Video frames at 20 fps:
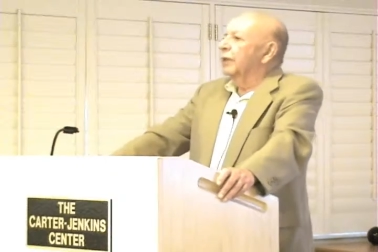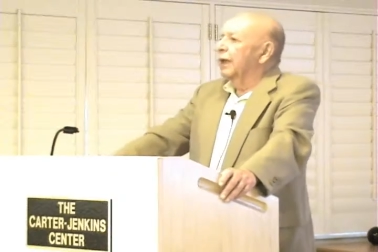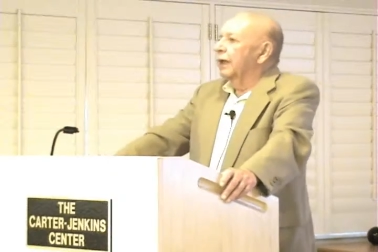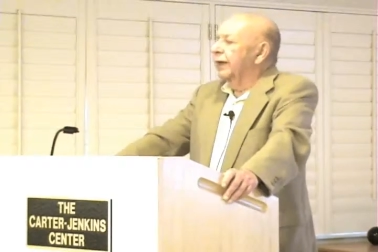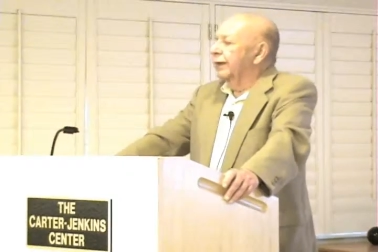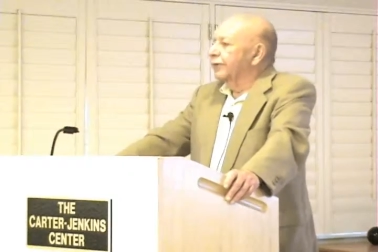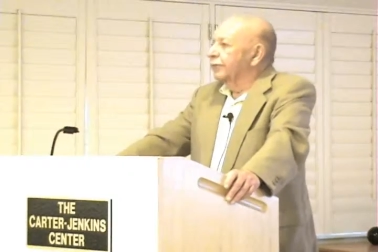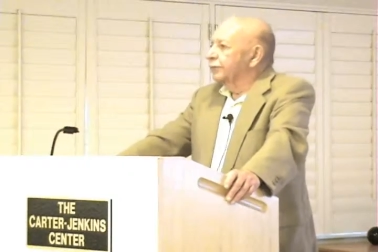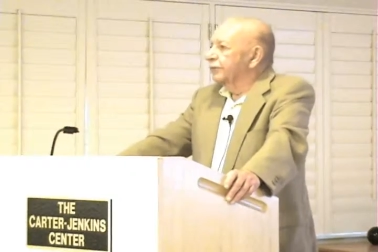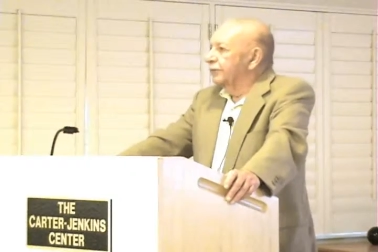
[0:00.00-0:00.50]

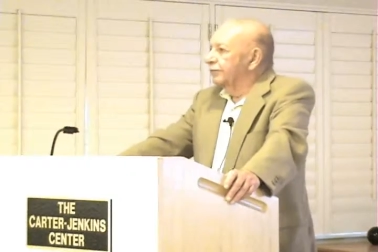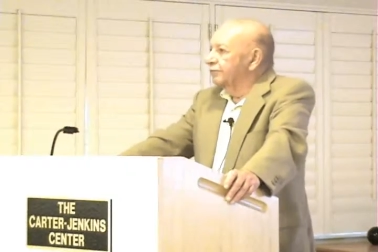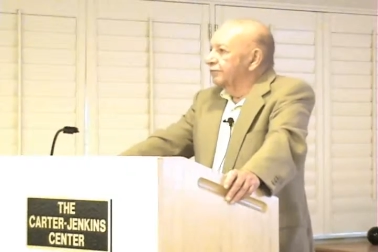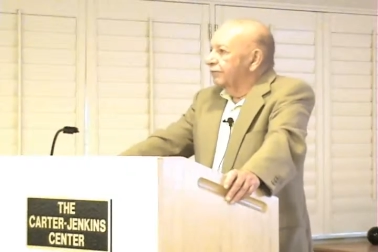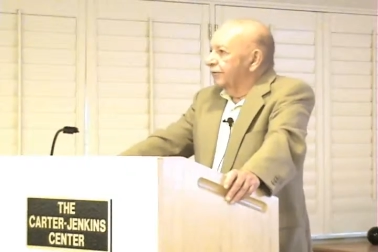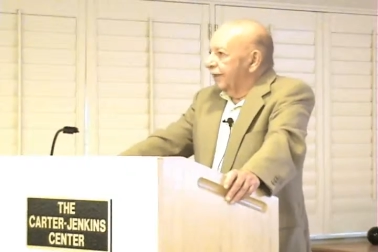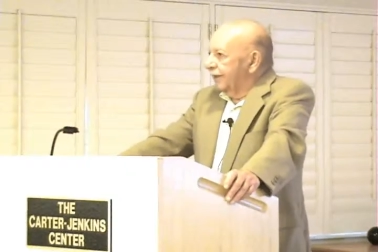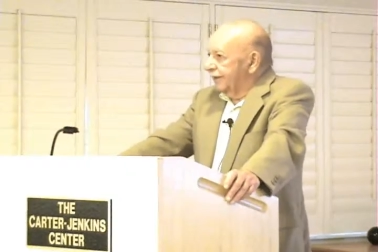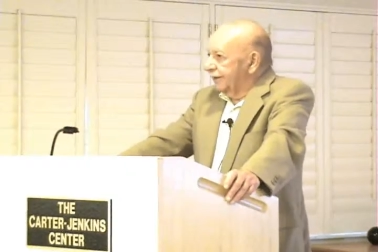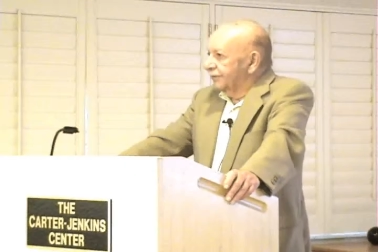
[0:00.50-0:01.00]
a
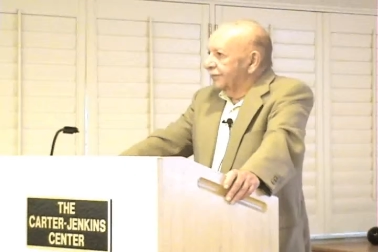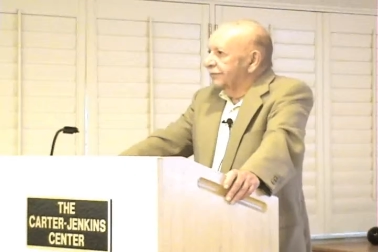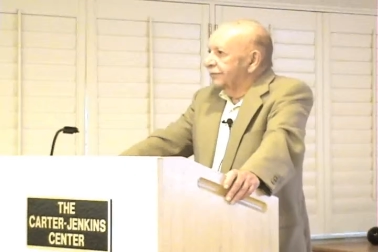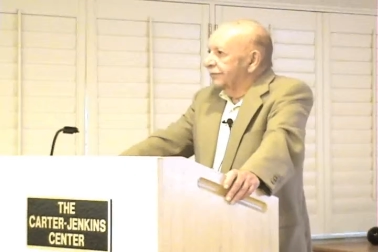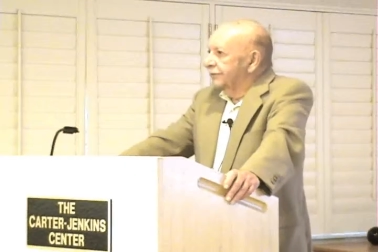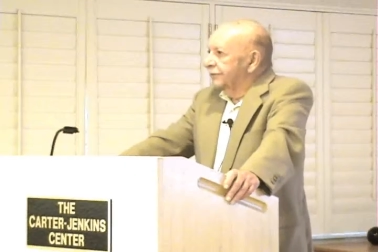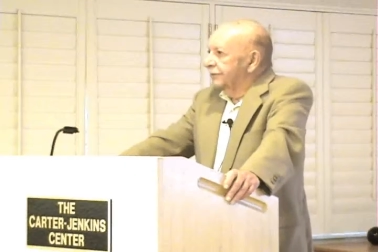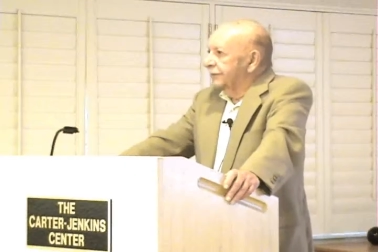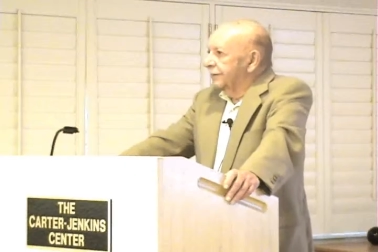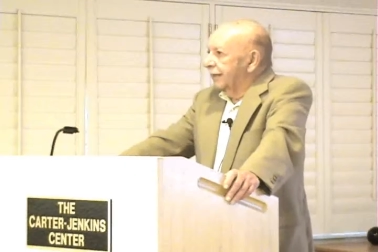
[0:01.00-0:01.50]
reflex
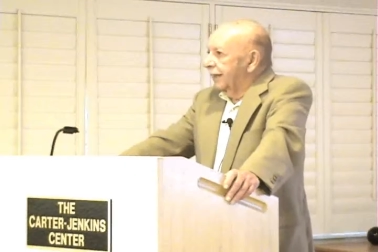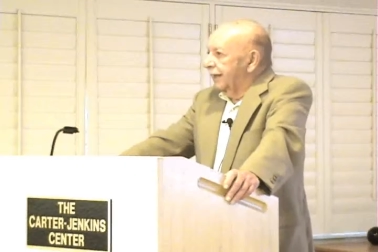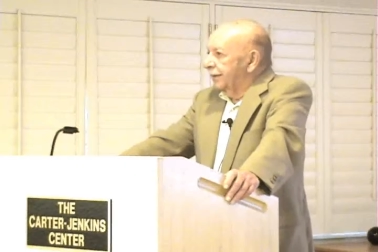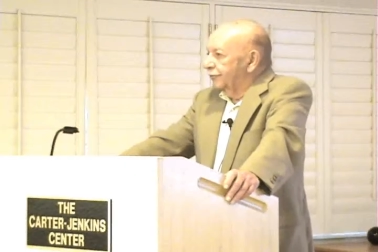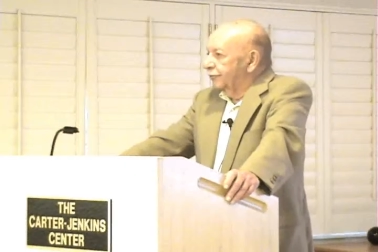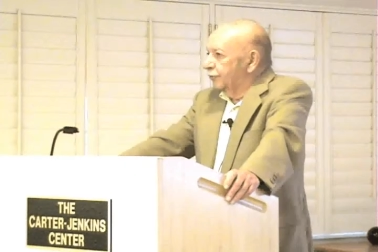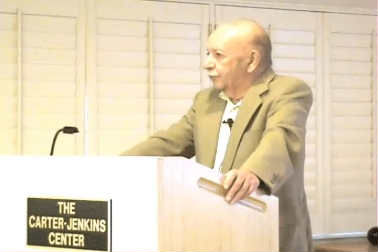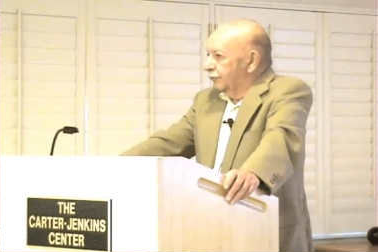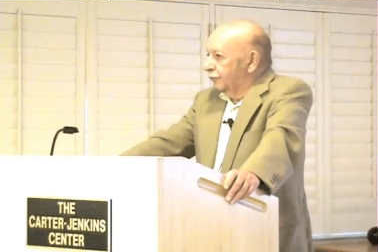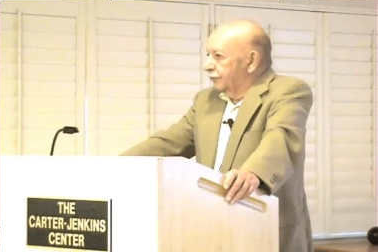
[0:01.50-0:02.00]

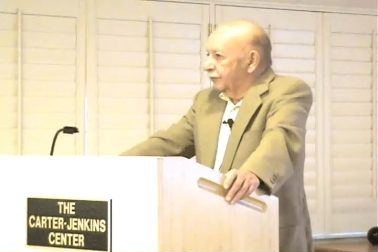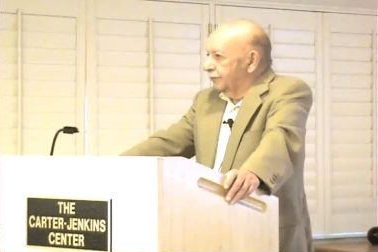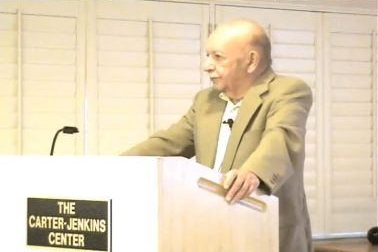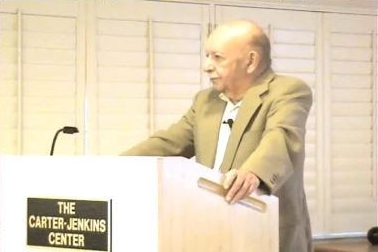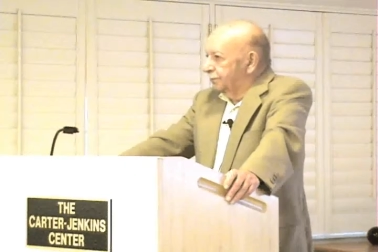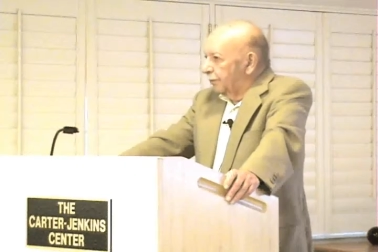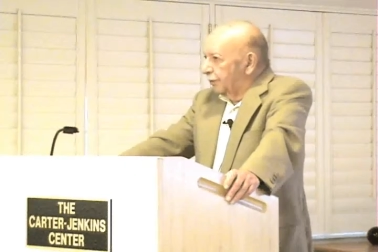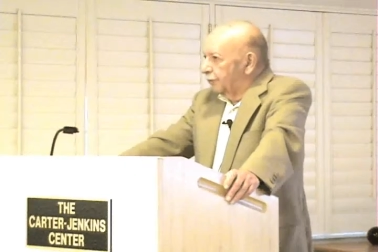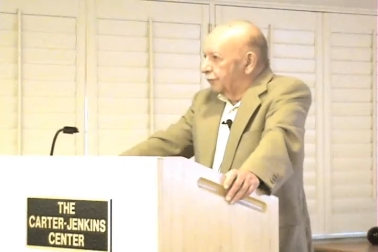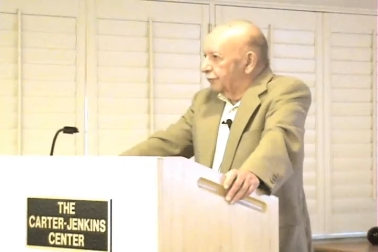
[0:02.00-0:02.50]
kind of
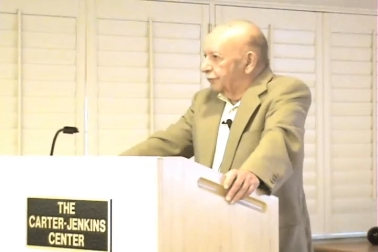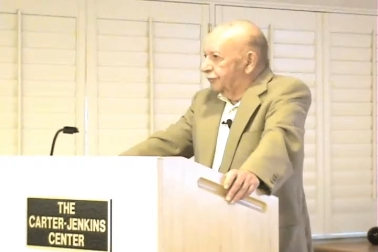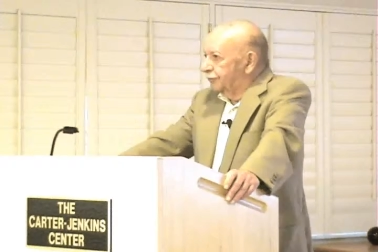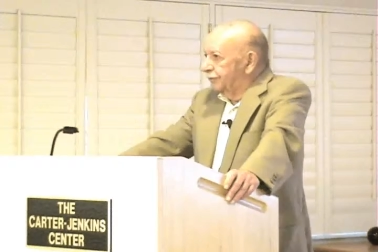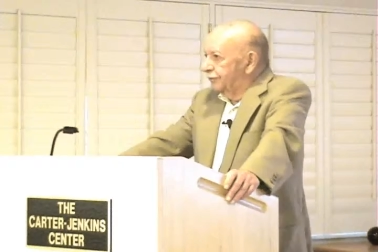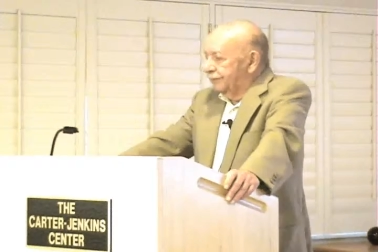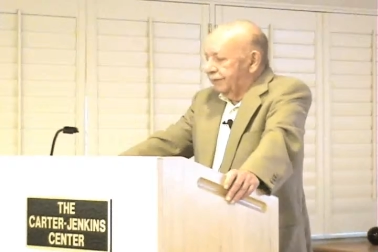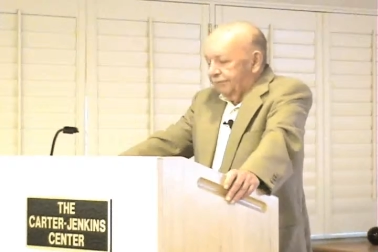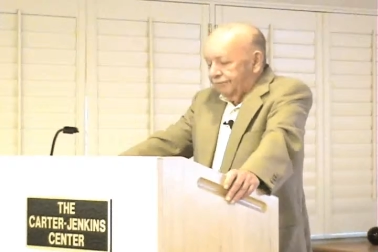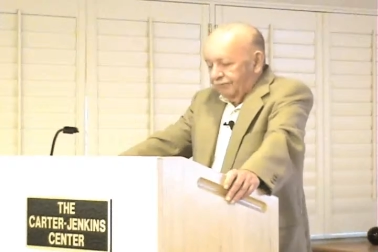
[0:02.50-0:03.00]
response
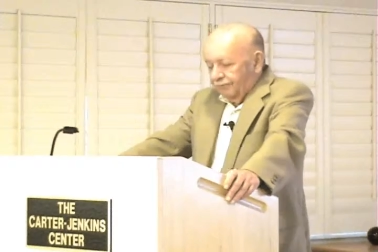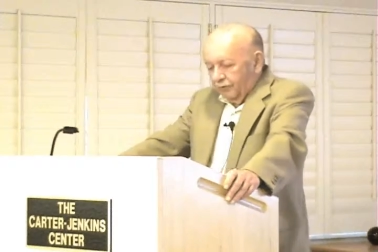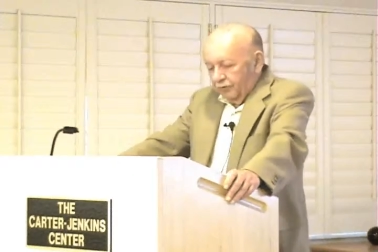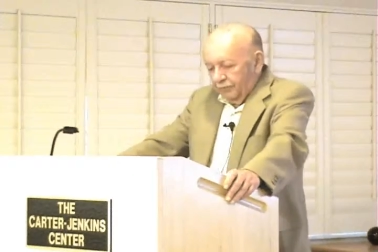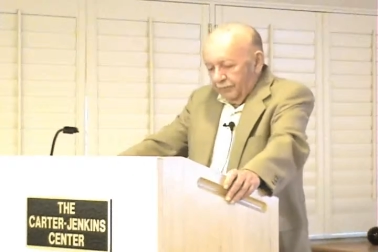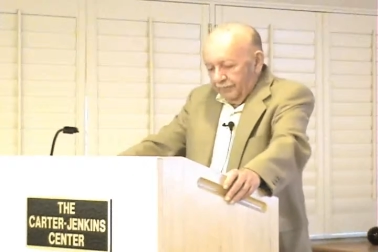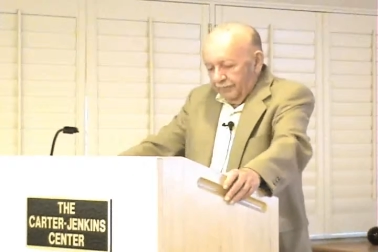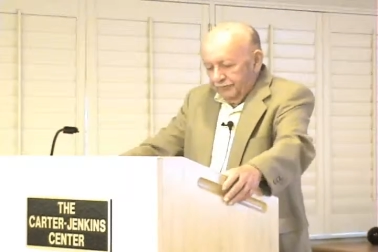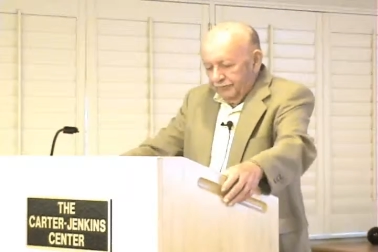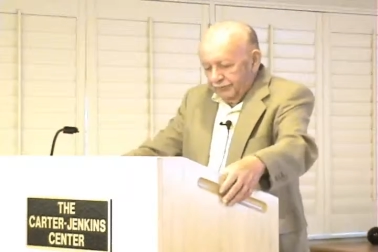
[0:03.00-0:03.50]
in the
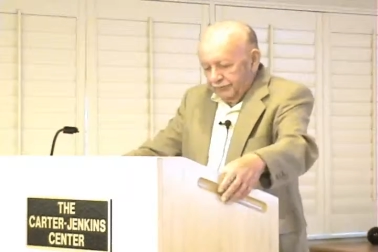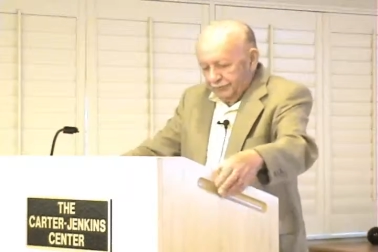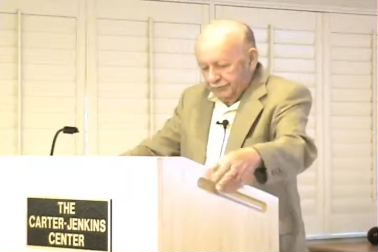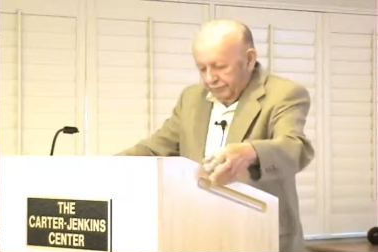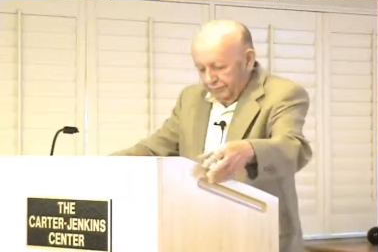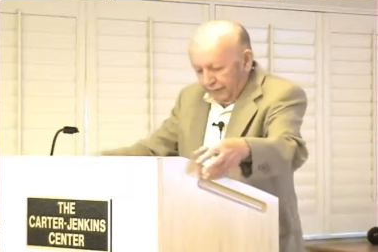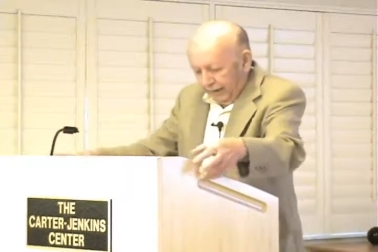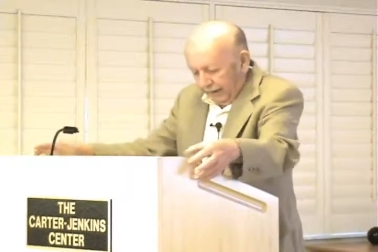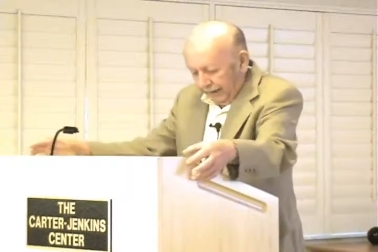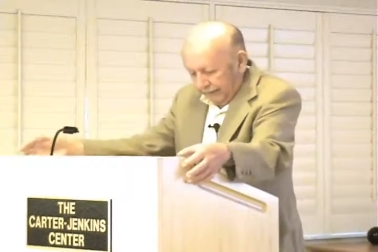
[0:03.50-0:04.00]
form of
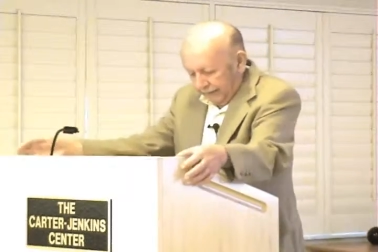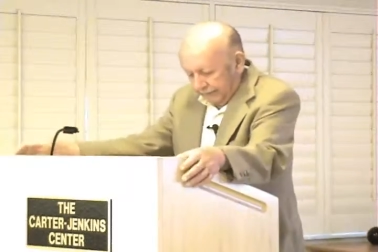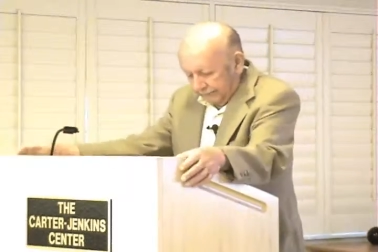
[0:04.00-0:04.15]
smile.